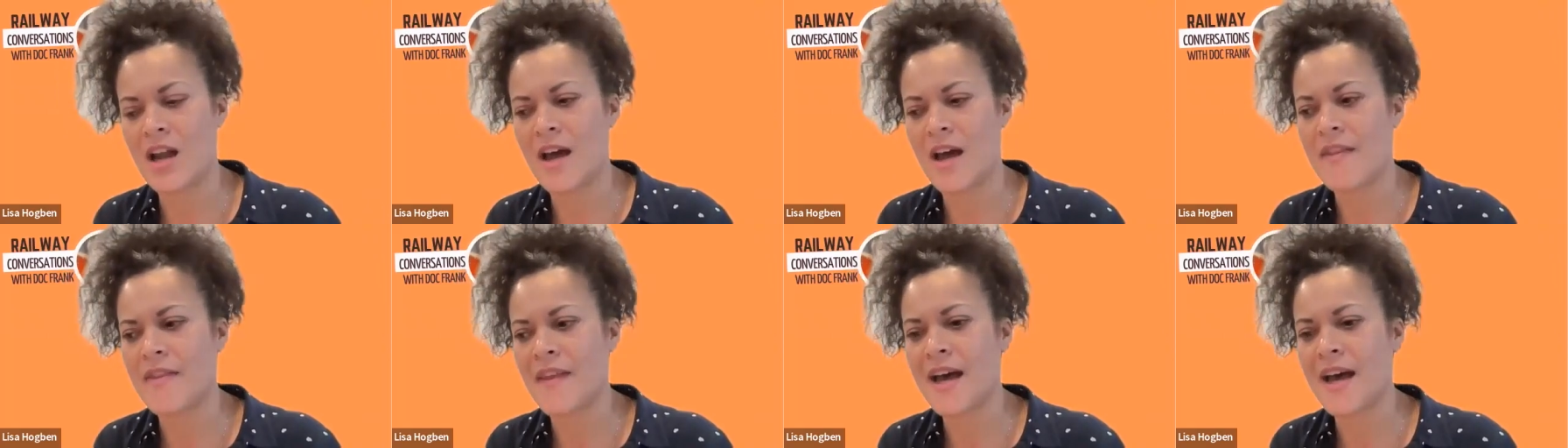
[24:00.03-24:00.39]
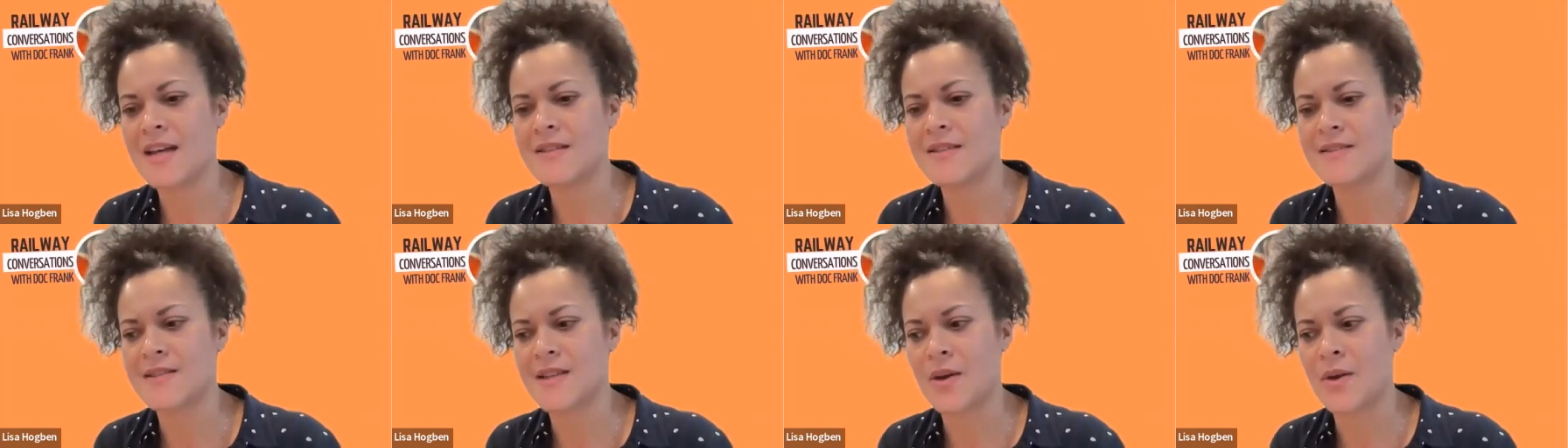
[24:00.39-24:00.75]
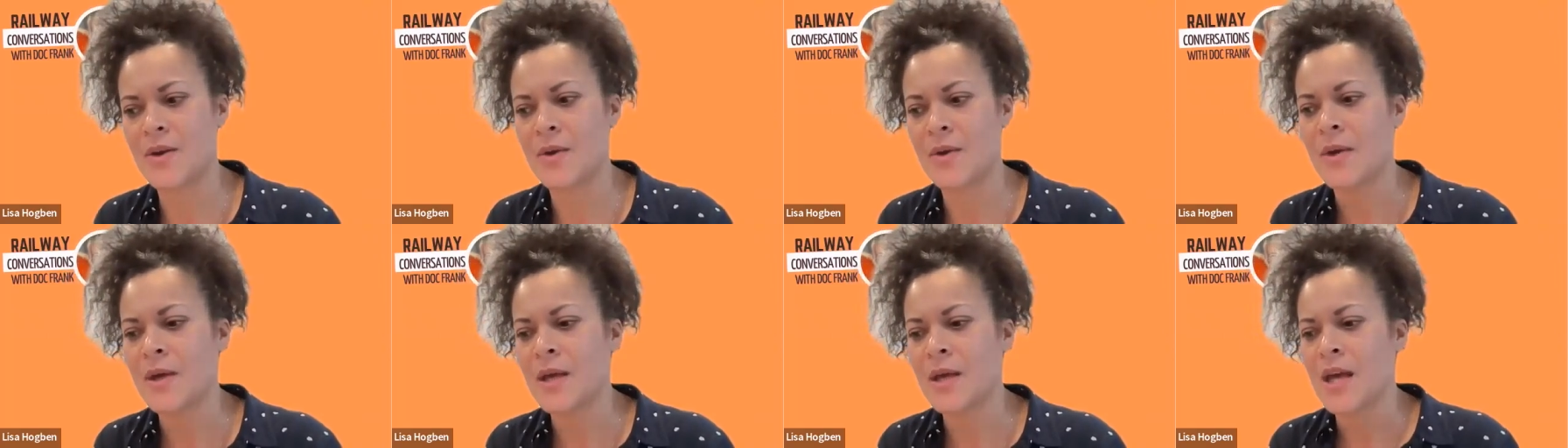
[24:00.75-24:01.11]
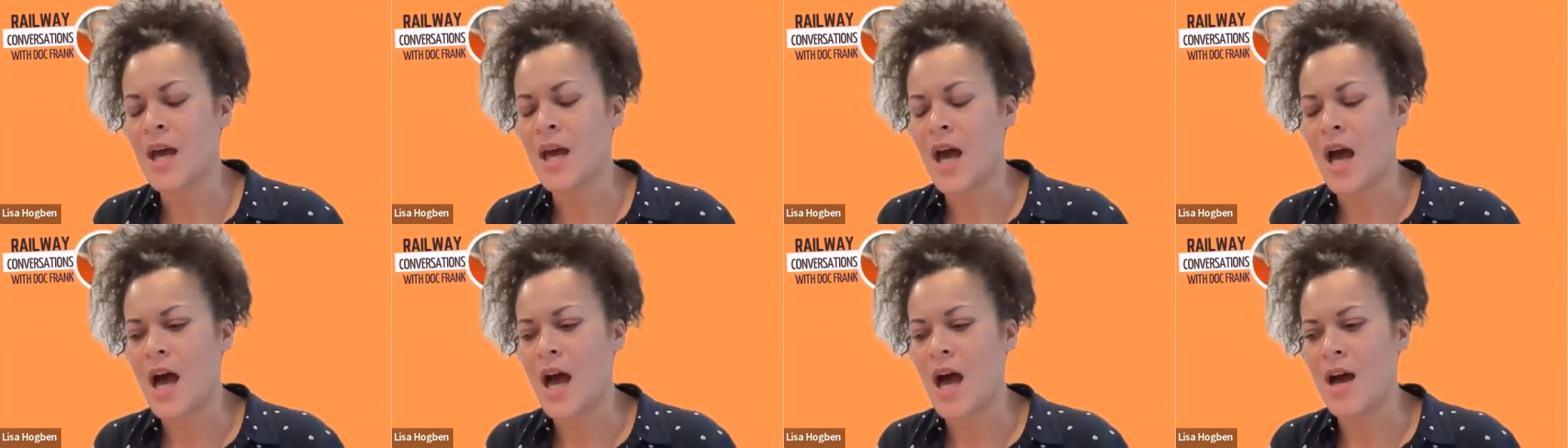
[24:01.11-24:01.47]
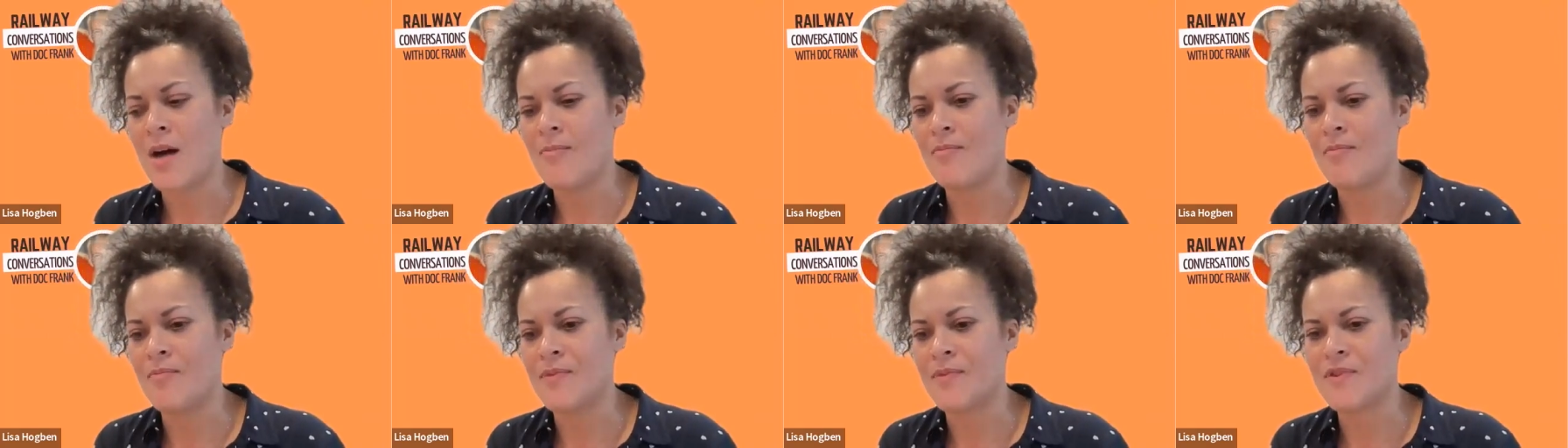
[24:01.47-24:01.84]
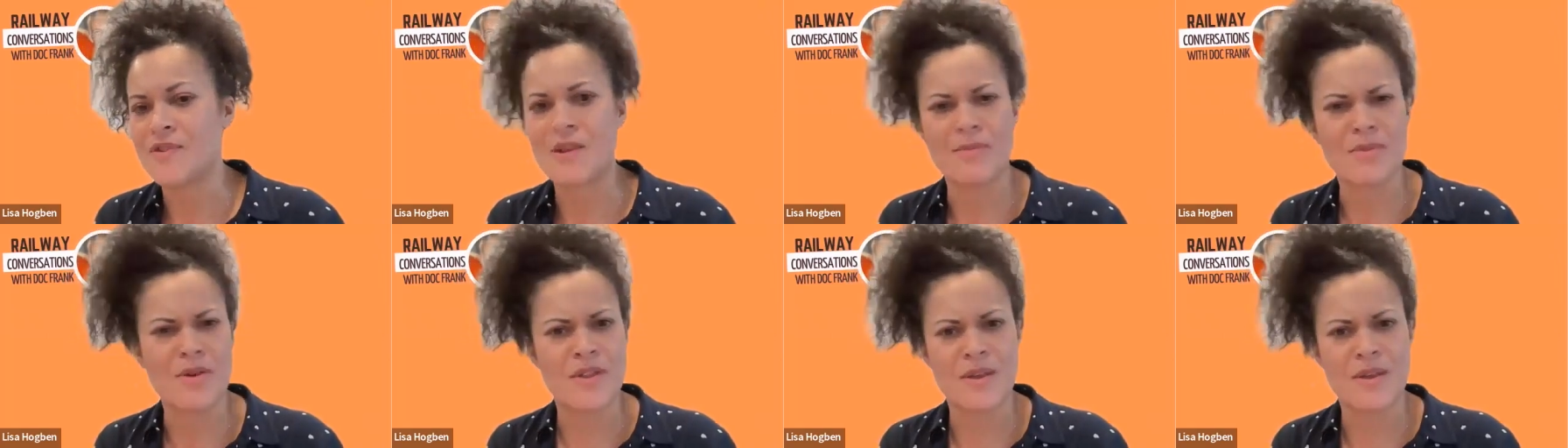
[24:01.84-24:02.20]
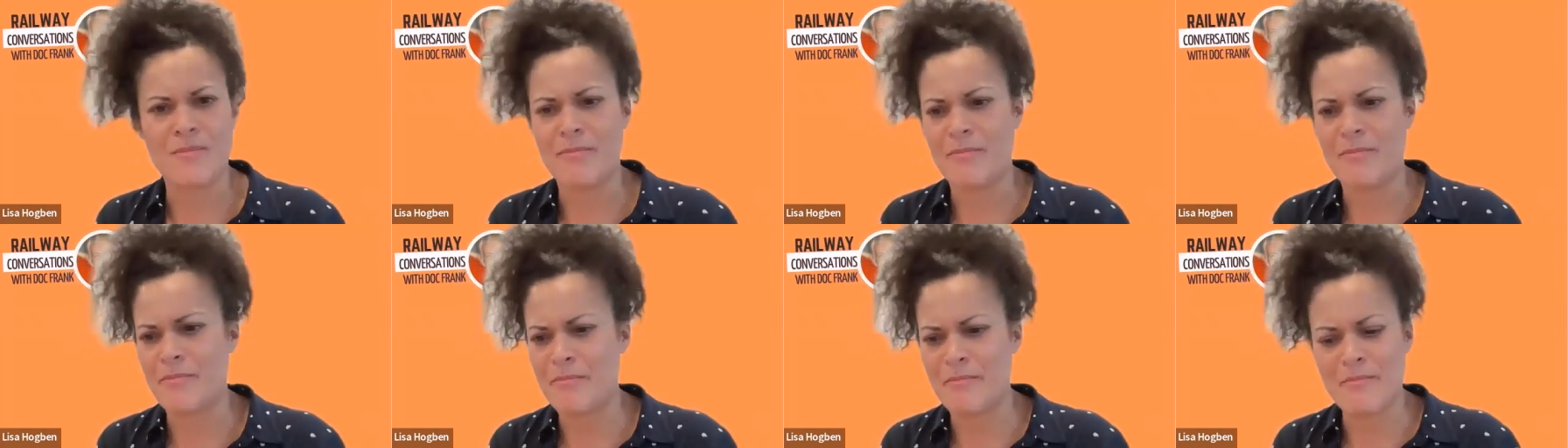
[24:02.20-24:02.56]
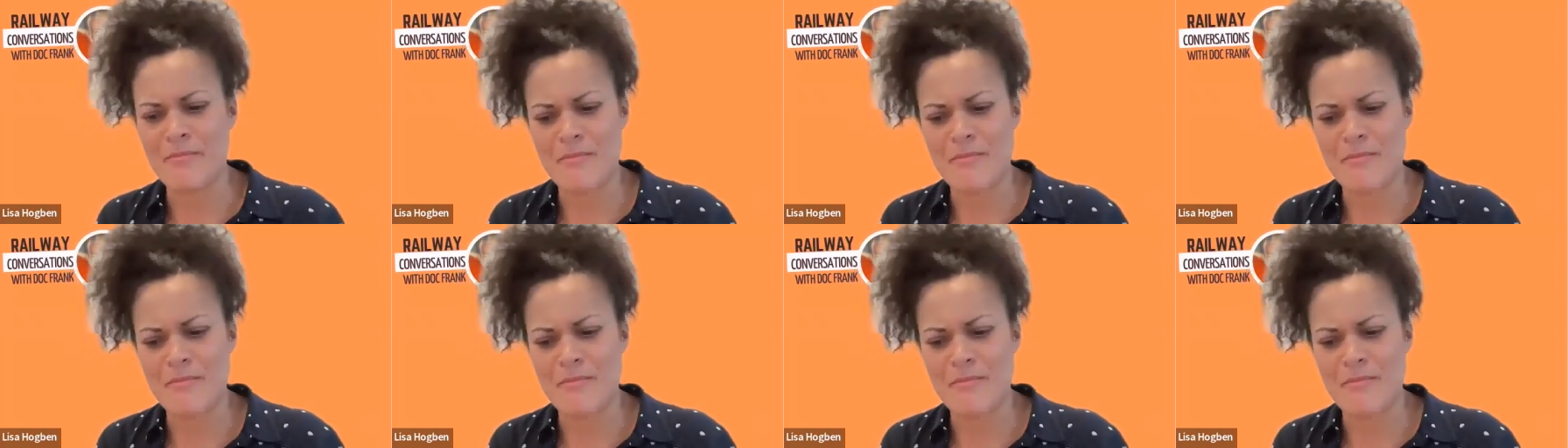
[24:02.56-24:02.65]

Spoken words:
like that. So some of the